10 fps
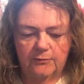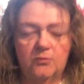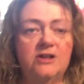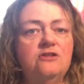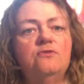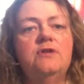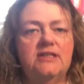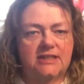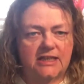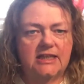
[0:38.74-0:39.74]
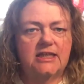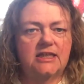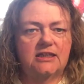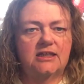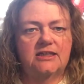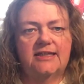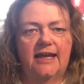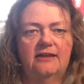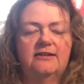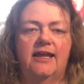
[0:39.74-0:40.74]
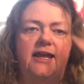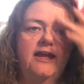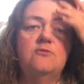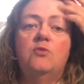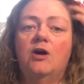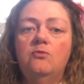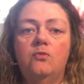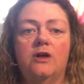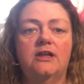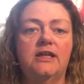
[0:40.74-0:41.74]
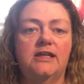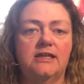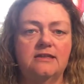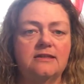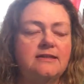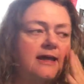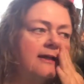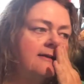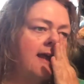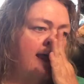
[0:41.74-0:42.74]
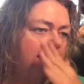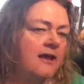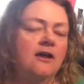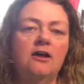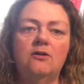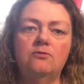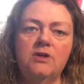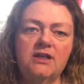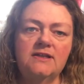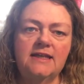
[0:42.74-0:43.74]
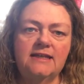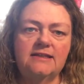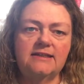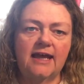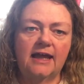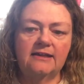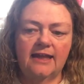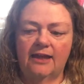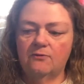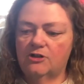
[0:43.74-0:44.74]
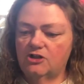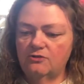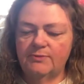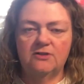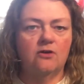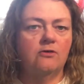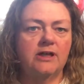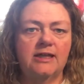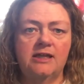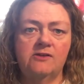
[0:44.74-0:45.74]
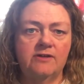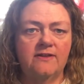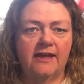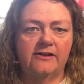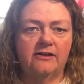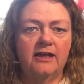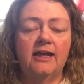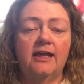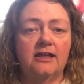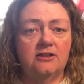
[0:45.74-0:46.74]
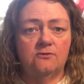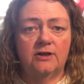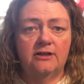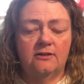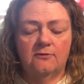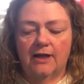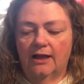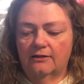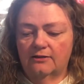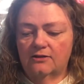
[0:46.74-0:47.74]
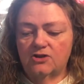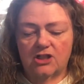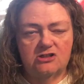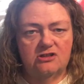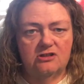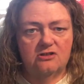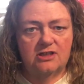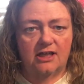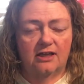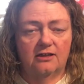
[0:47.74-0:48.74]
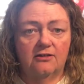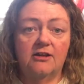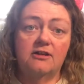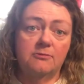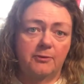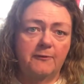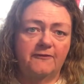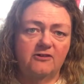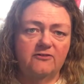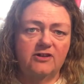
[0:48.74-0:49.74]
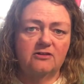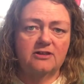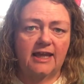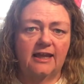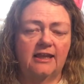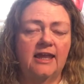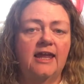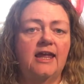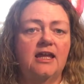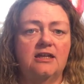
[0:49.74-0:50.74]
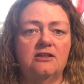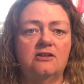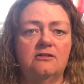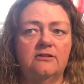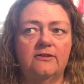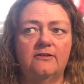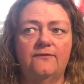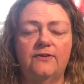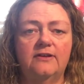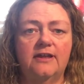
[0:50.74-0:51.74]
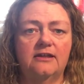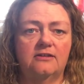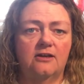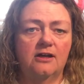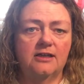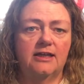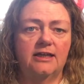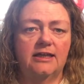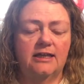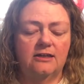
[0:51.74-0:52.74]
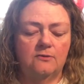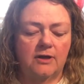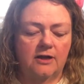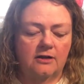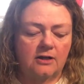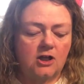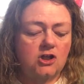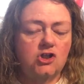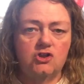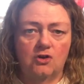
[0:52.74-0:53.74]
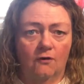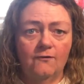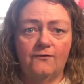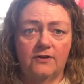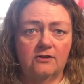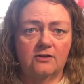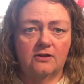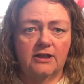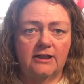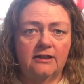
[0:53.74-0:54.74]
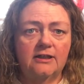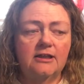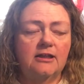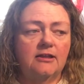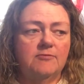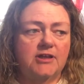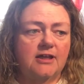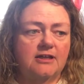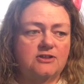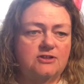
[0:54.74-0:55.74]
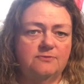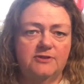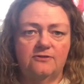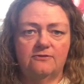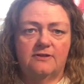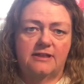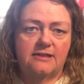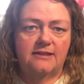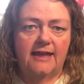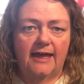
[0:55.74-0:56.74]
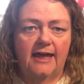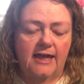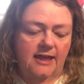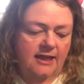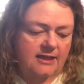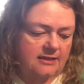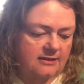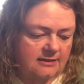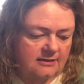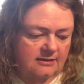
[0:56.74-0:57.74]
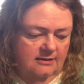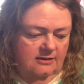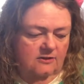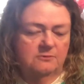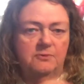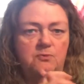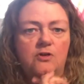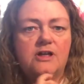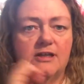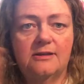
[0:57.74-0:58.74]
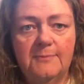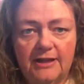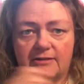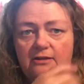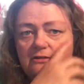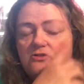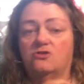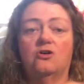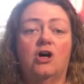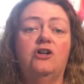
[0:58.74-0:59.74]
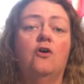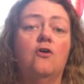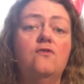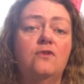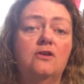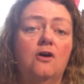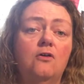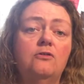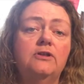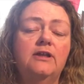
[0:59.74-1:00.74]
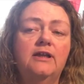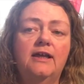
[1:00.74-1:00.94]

When do we need a down day, and what really is a down day? We need a down day when you've been going here and there and you're running around chasing your tail, the proverbial tail, and you, you feel like you're not getting anywhere, you don't feel good, because you've been doing this and that and you've been working your muscles, you're on overload,